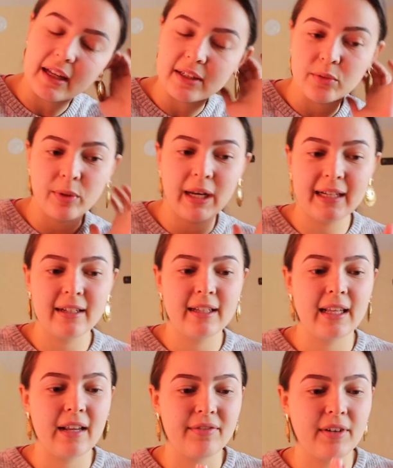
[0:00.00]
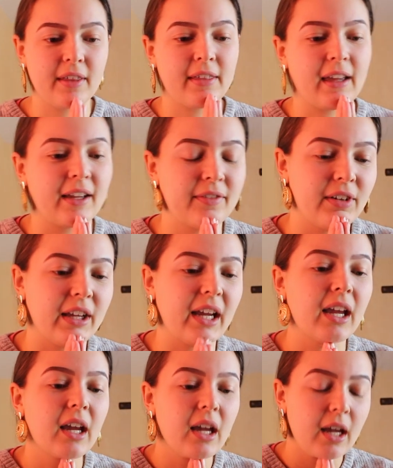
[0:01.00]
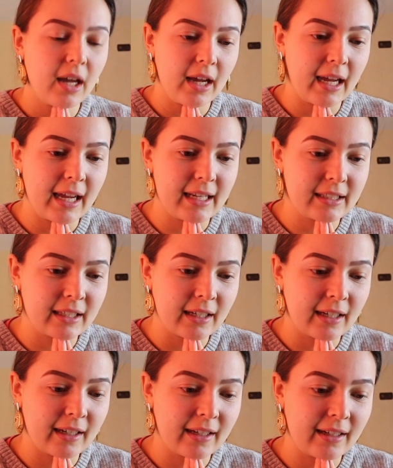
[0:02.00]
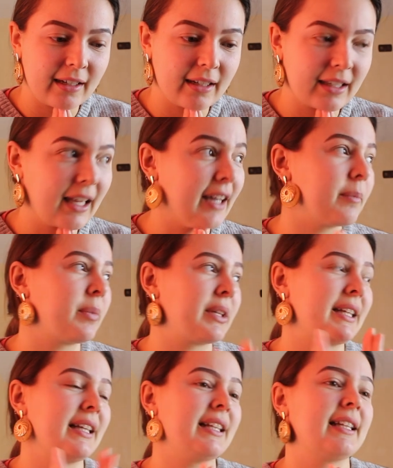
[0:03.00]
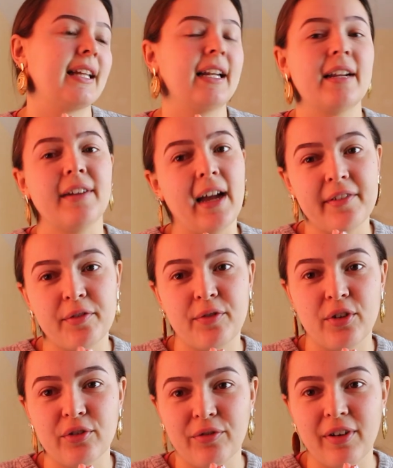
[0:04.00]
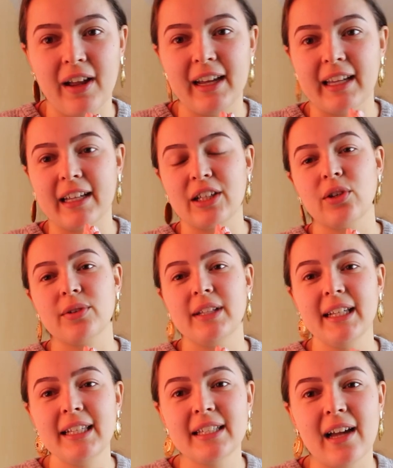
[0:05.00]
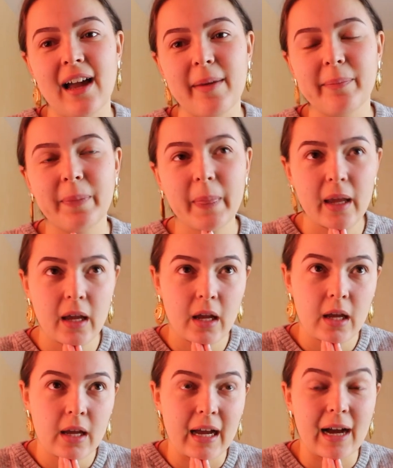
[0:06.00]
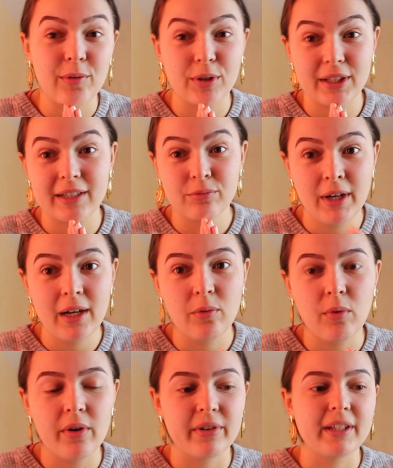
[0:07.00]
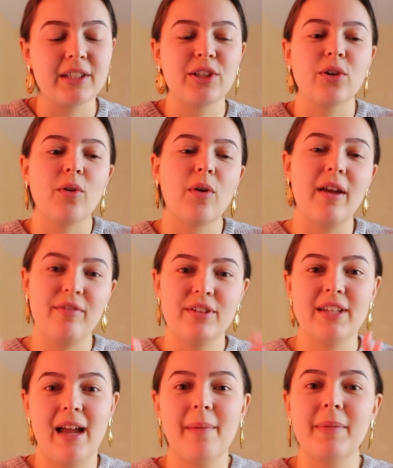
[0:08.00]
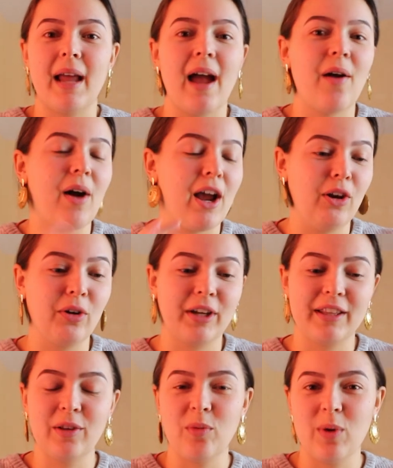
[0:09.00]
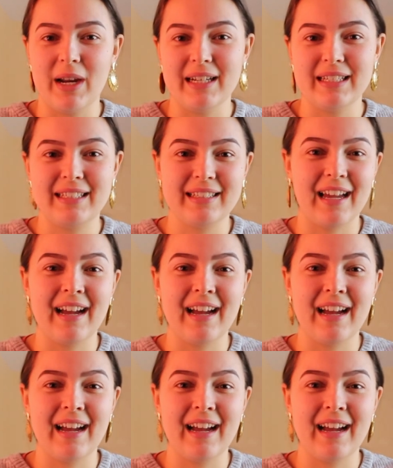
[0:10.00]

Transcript: and we landed safely, thankfully. And yeah, but since then I have a fear of flying. So this time I was really worried. So every time now I look at the wind